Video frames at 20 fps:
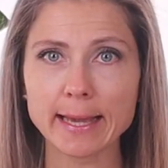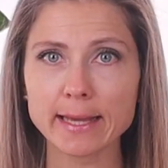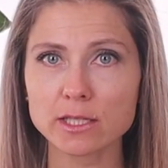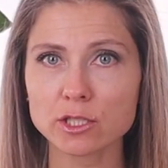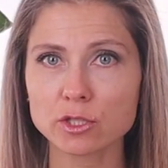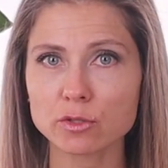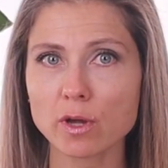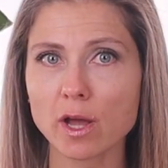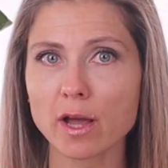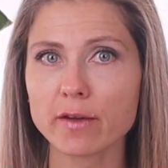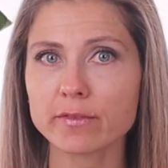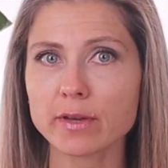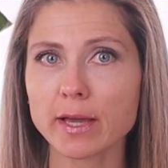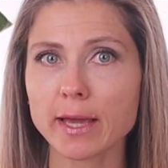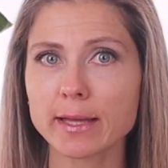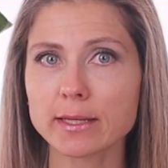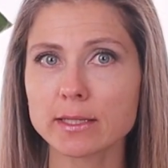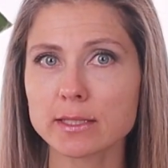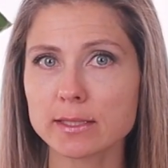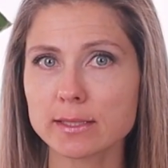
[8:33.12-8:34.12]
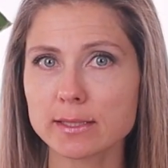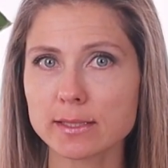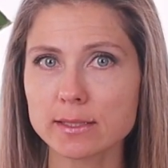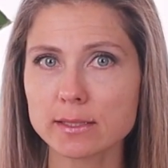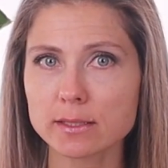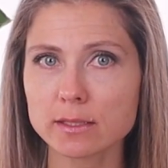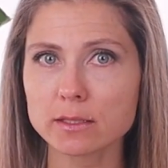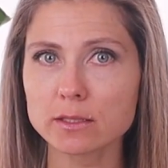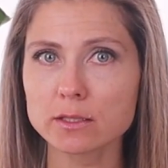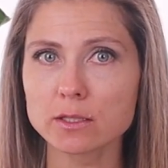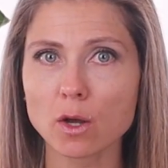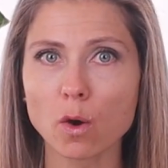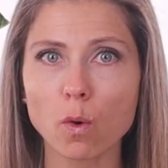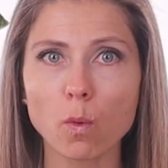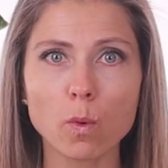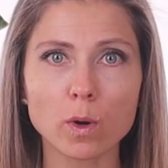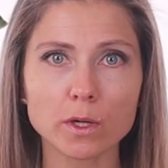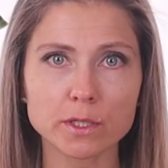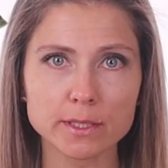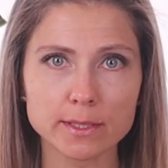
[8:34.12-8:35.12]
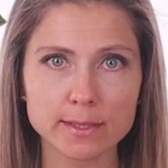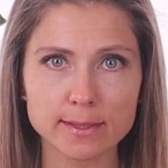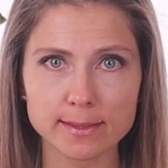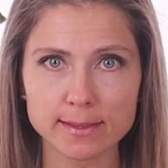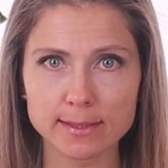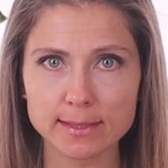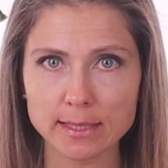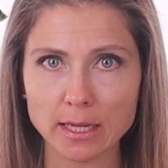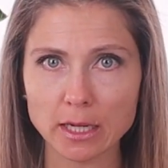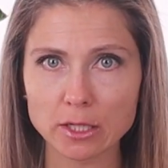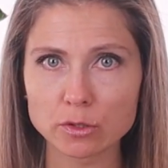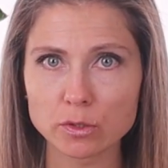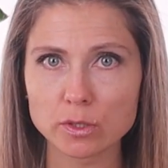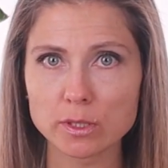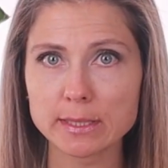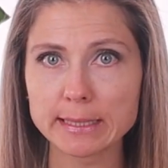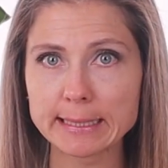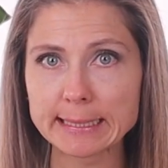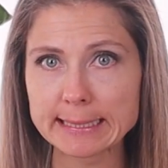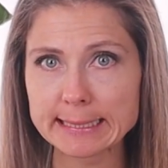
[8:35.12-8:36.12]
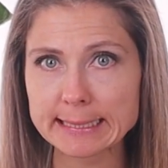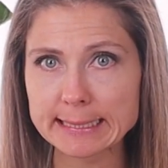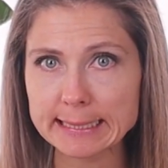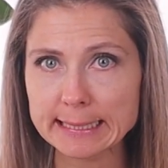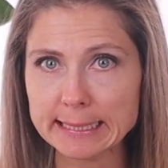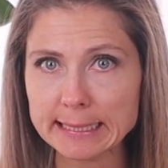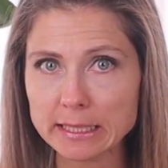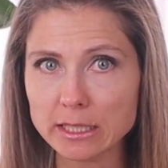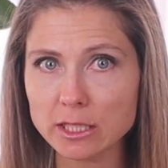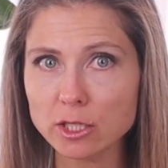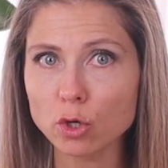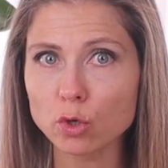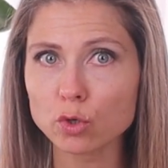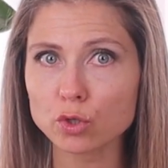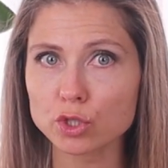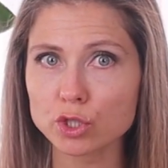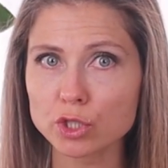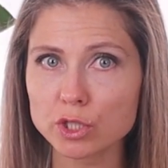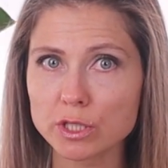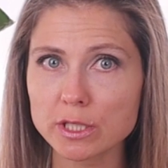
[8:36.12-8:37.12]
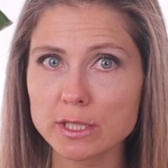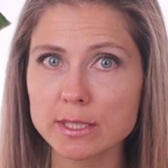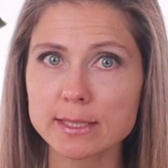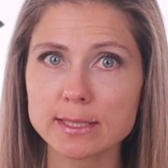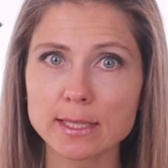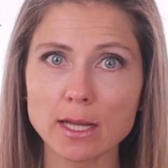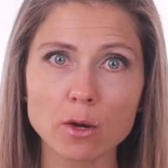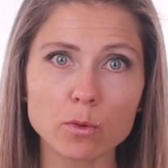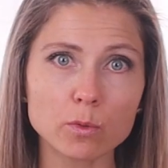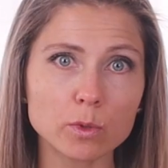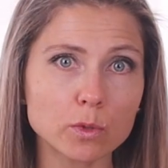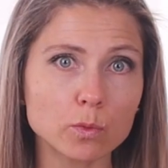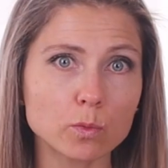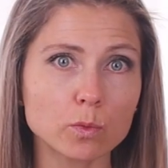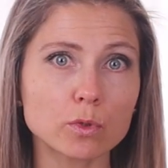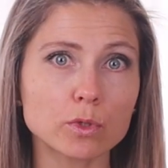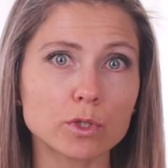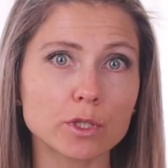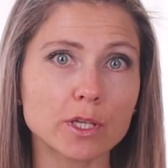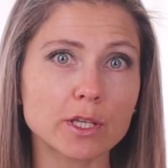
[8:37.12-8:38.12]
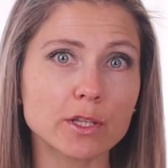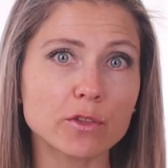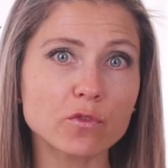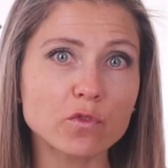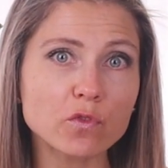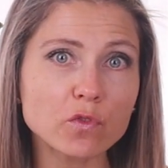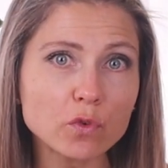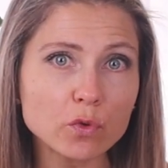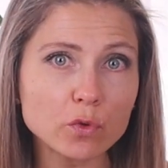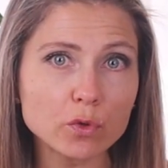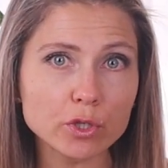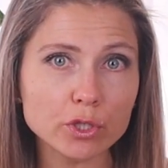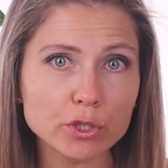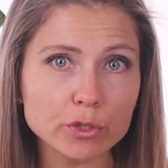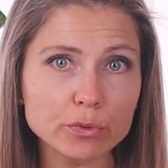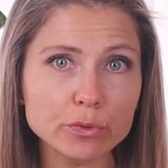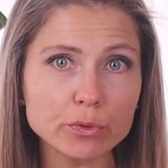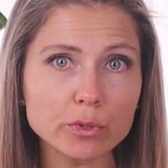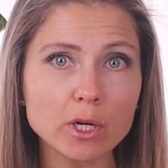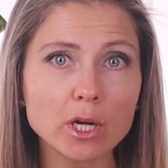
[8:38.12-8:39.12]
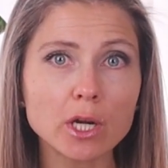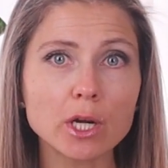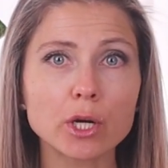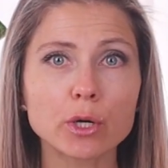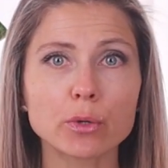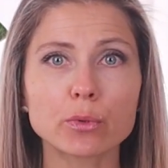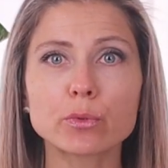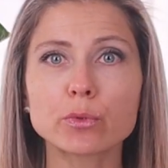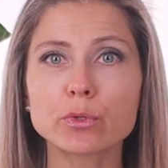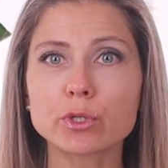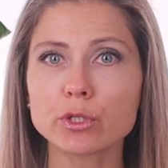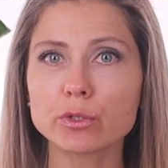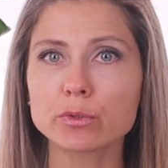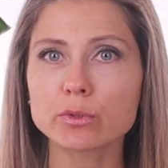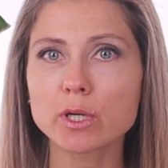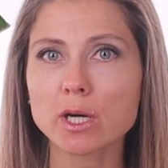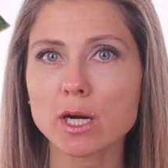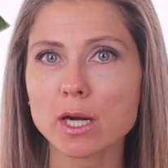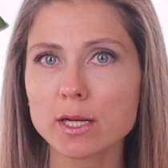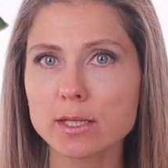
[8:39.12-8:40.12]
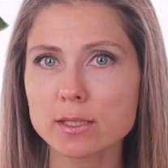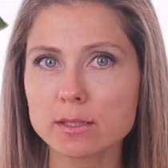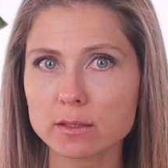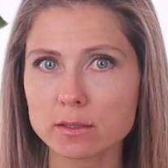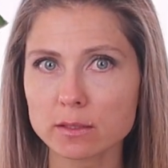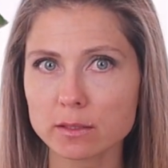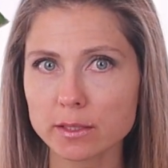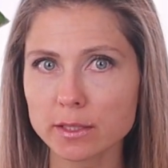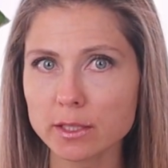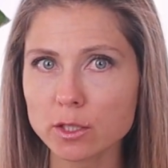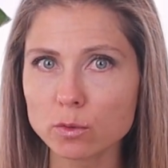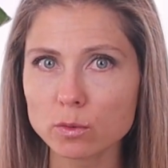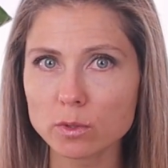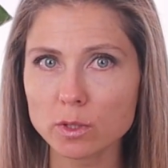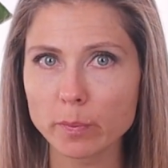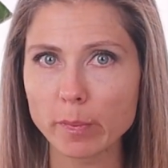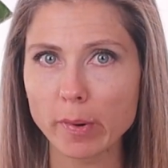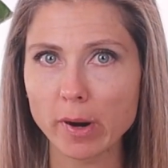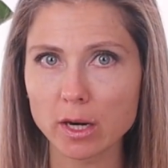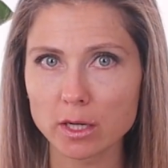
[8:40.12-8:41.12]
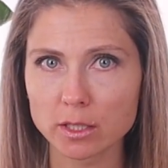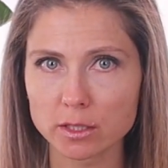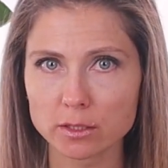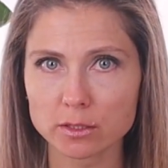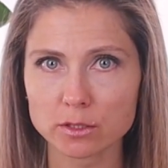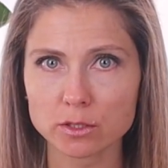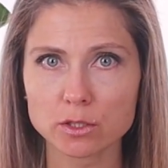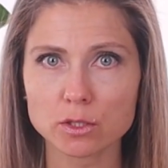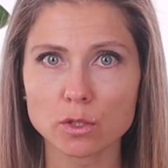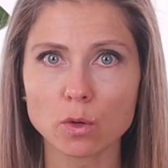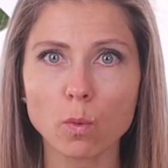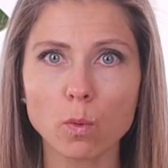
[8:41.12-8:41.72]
case you have any assistant, what is the status? Is he or she someone working for you, or you guys are equal partners?